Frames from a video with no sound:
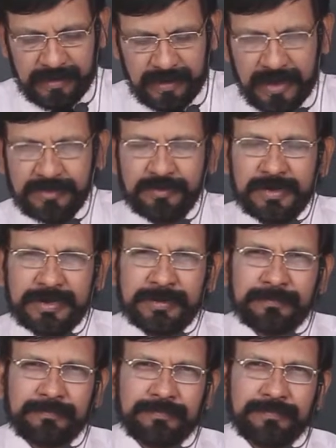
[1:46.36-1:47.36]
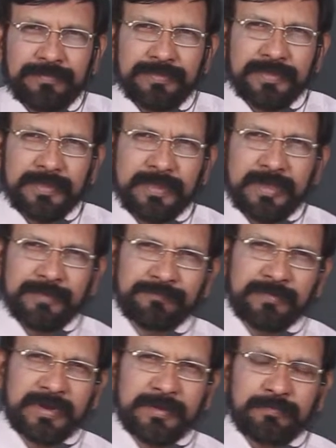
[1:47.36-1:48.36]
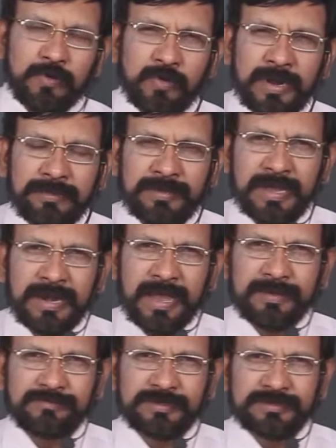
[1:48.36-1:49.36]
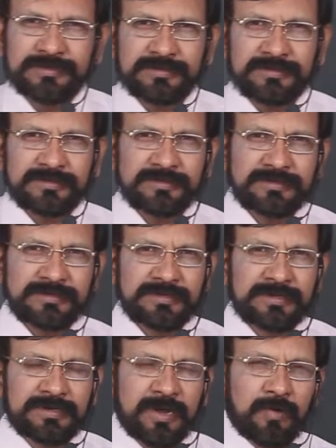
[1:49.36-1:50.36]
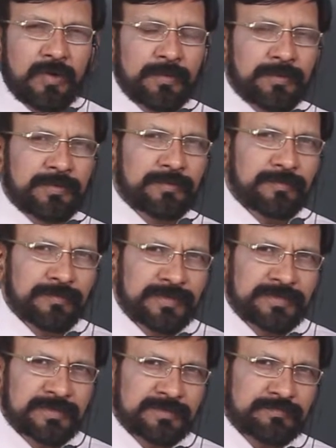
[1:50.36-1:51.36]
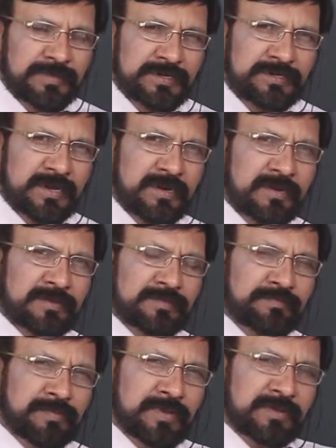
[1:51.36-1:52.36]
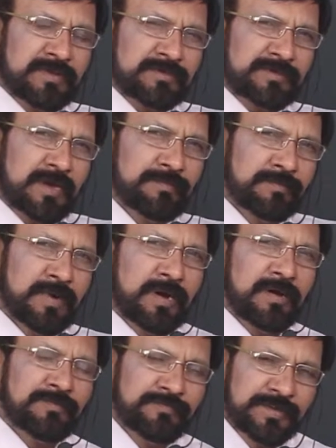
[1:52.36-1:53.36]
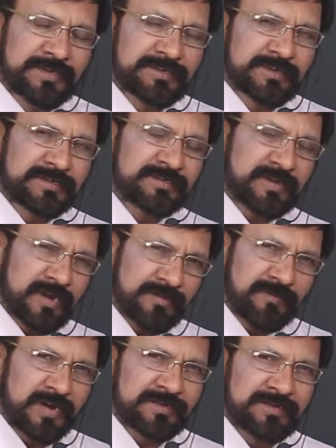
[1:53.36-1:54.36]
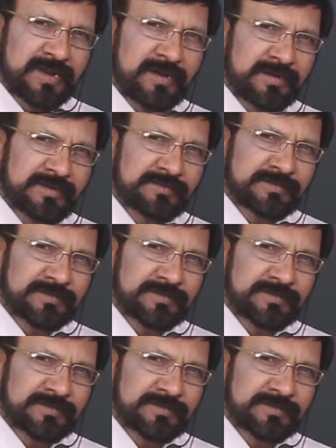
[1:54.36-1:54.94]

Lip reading: Actually, every programming language is developed with a special some features and functionalities.